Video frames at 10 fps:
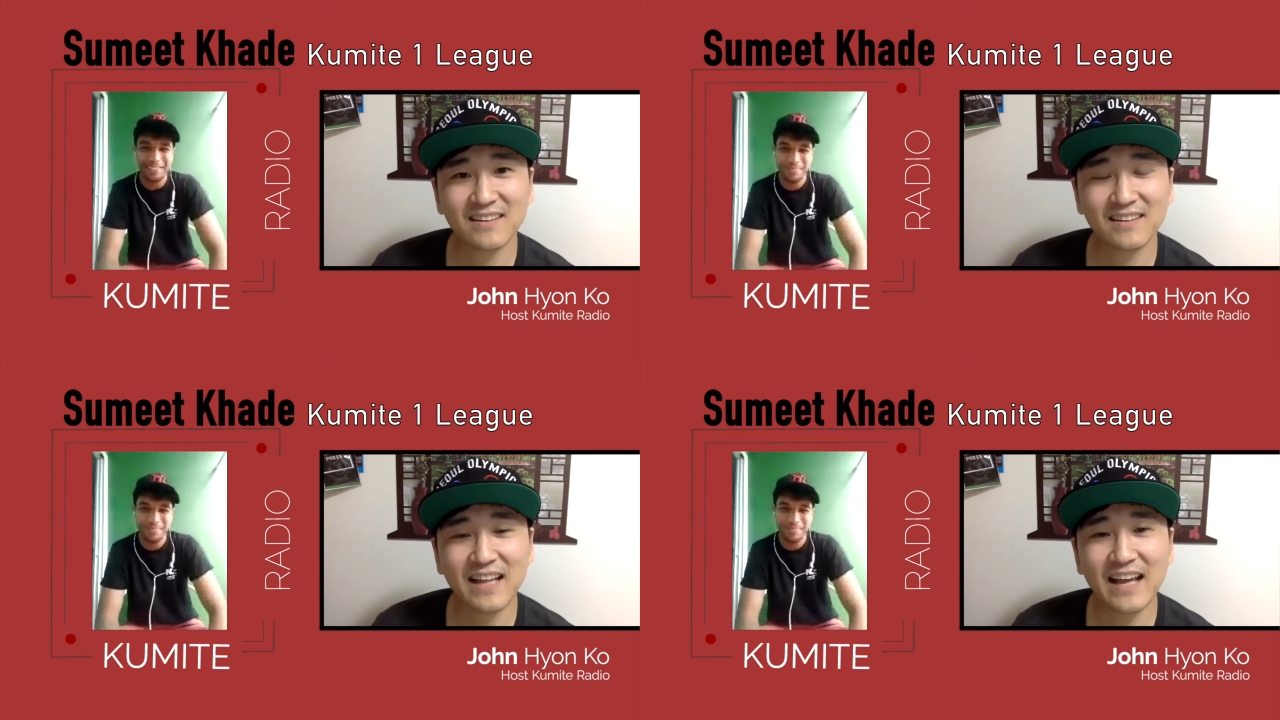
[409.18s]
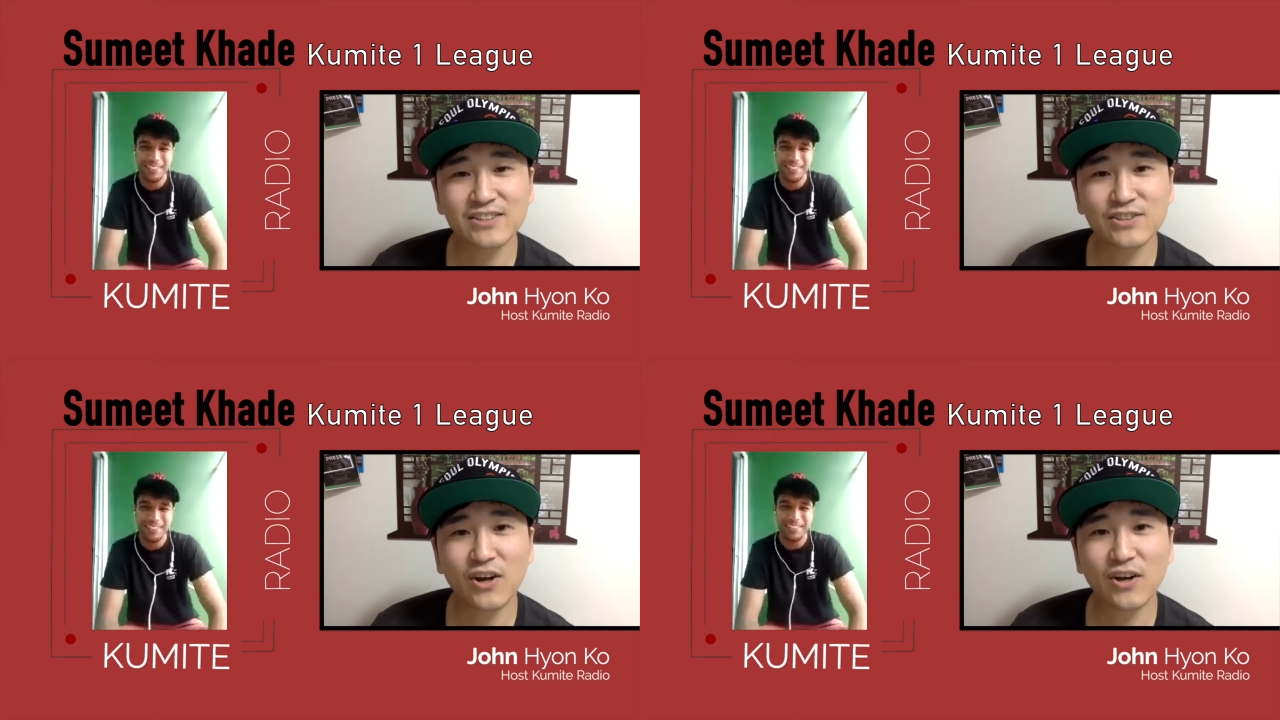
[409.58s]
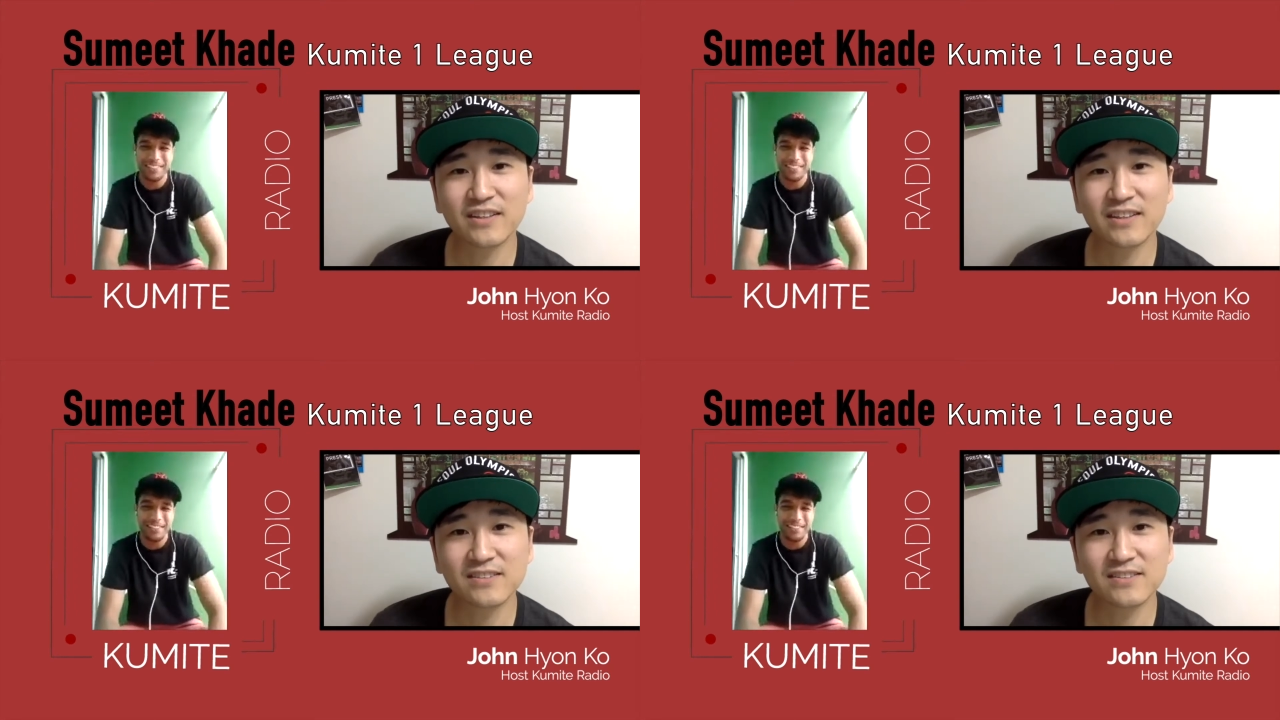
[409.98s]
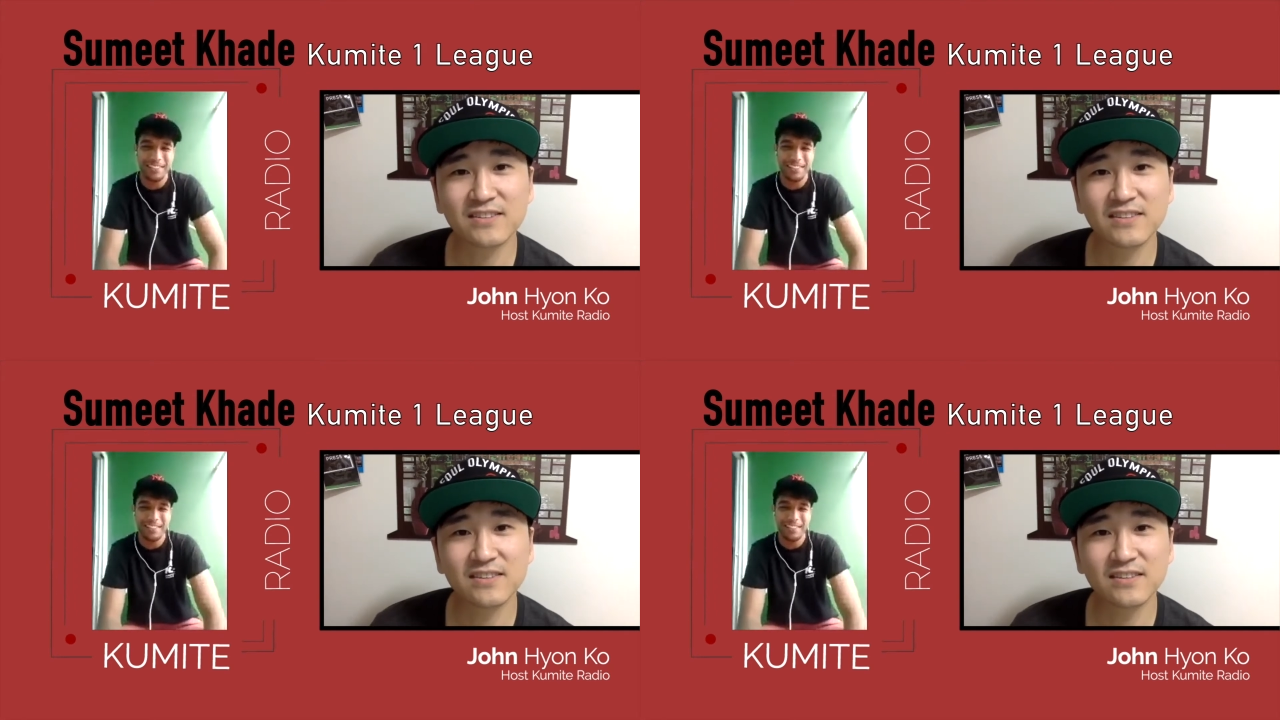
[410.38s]
Speaker 1: last
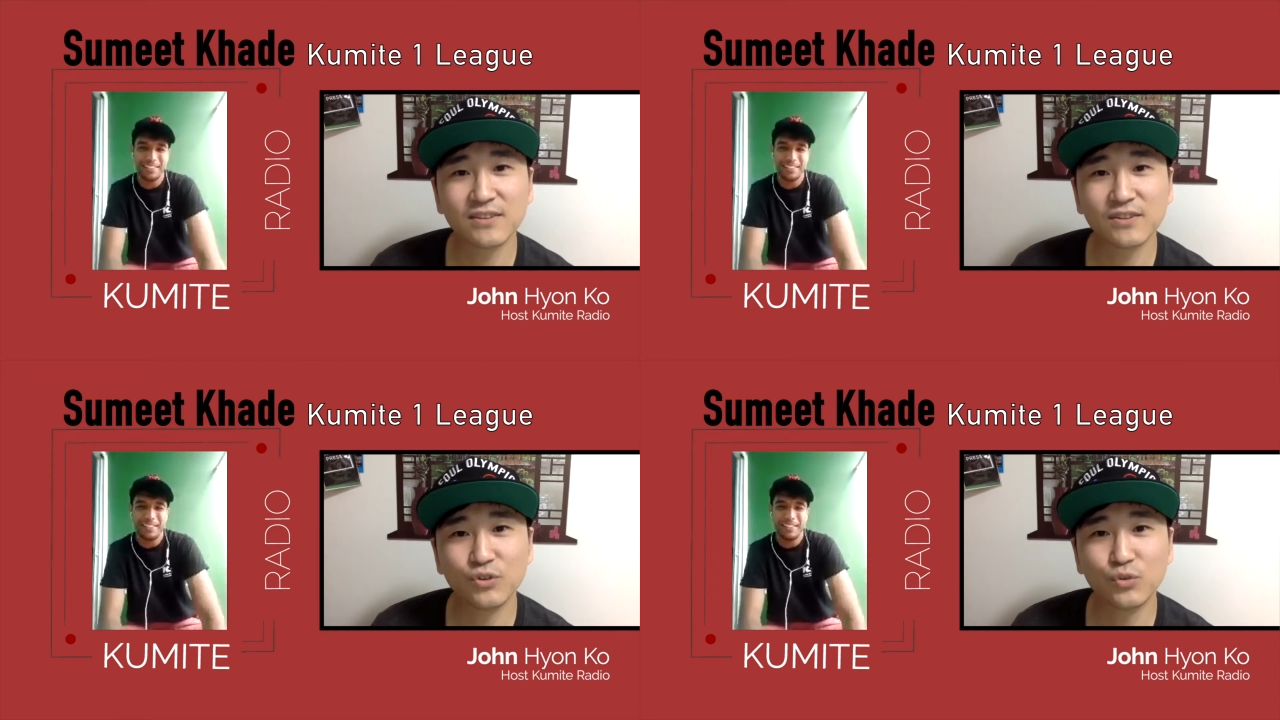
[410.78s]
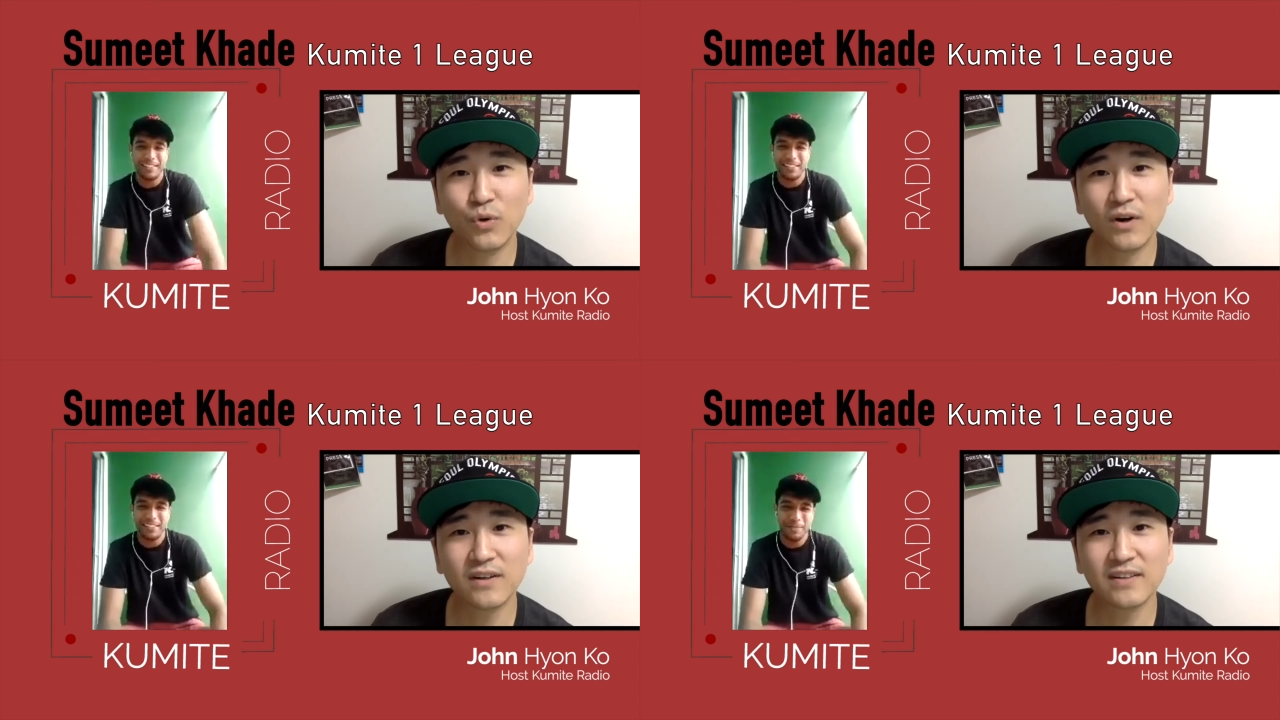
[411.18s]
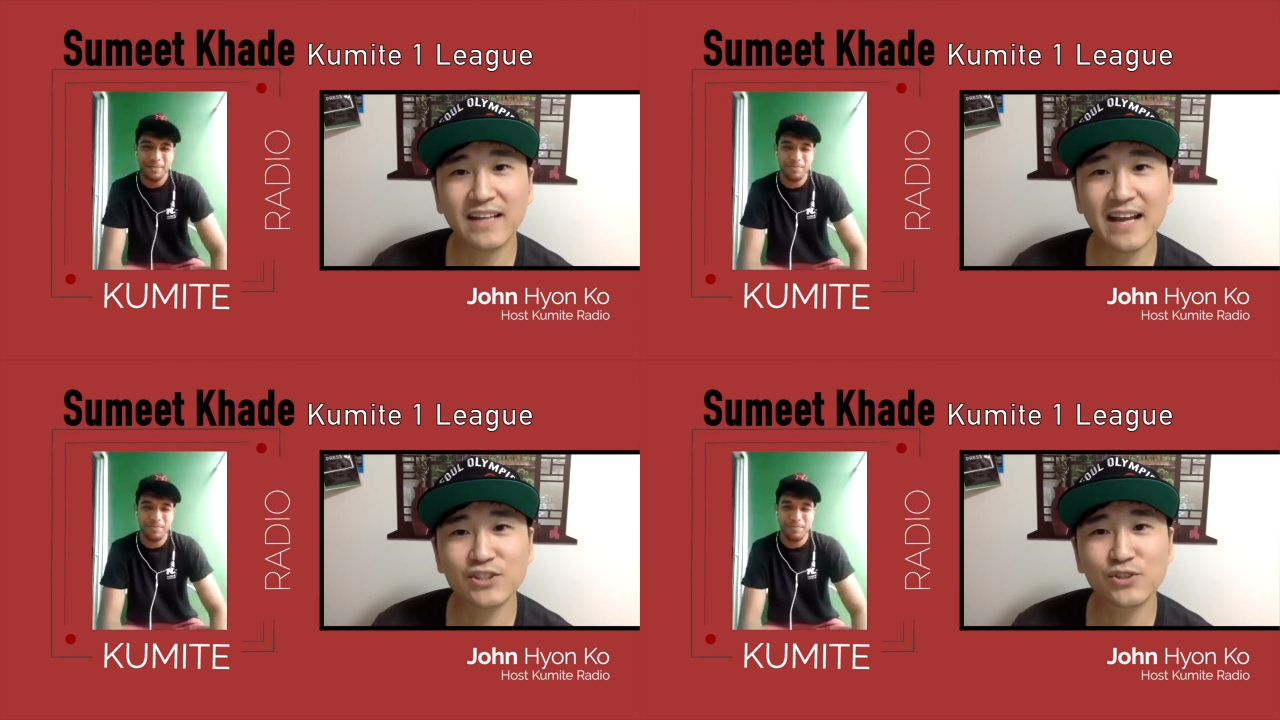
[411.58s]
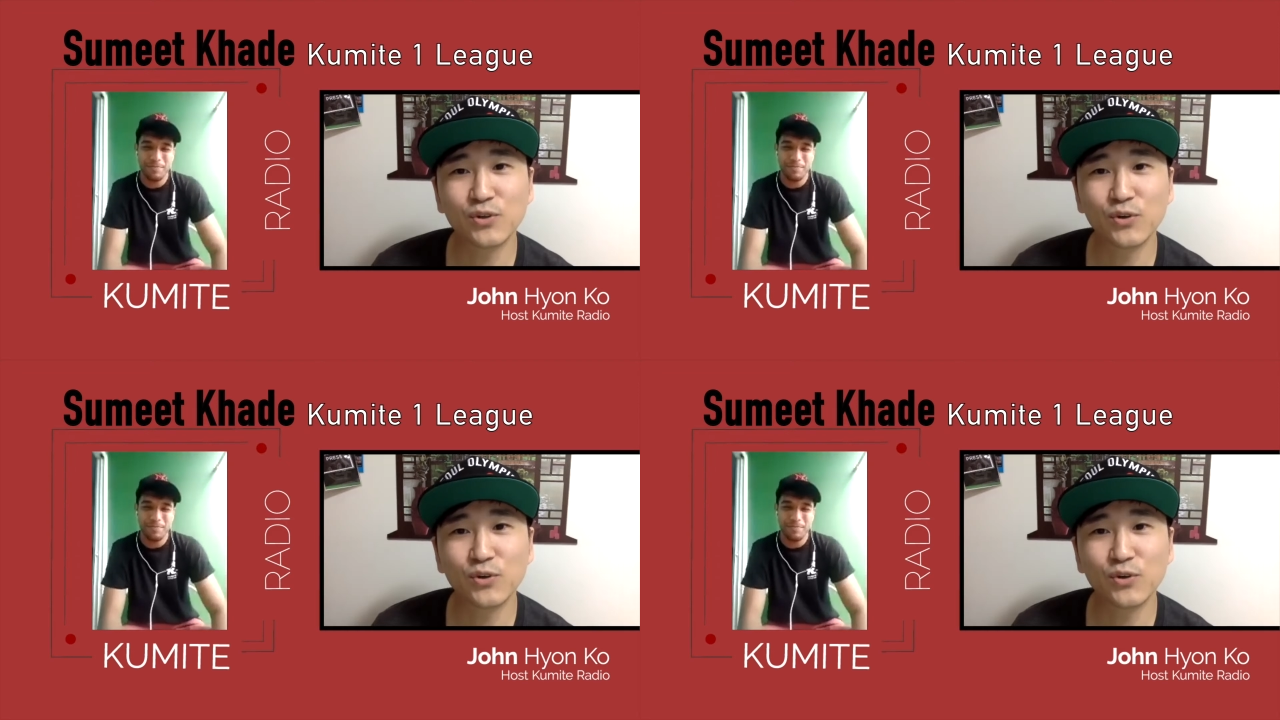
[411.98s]
august you won a national